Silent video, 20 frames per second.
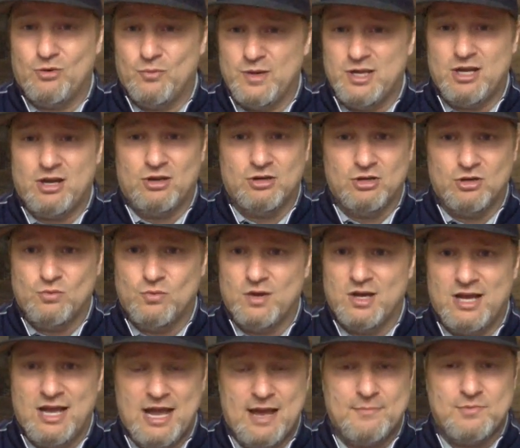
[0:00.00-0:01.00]
we all know
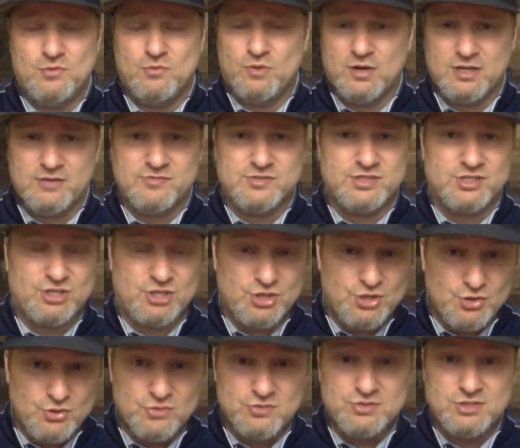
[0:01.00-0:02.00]
what happened, what he was
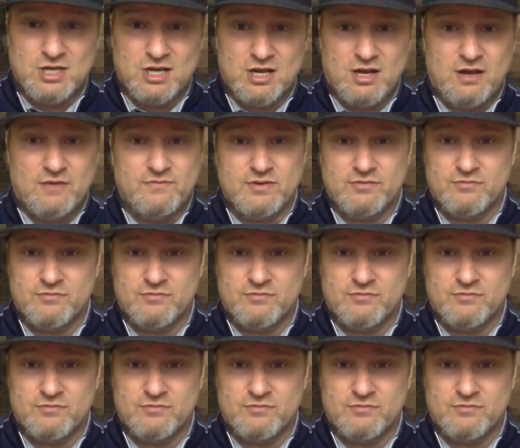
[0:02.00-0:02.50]
accused of.